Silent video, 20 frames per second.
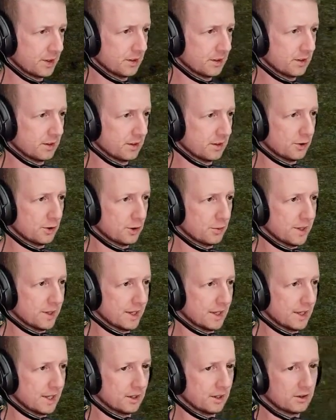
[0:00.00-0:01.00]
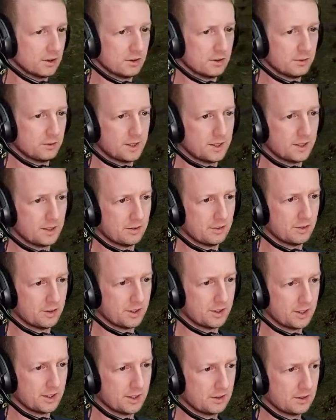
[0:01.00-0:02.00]
Get her back out of combat over
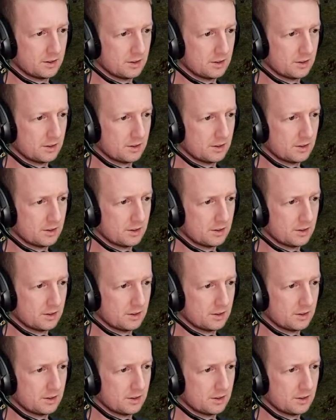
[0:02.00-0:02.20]
there.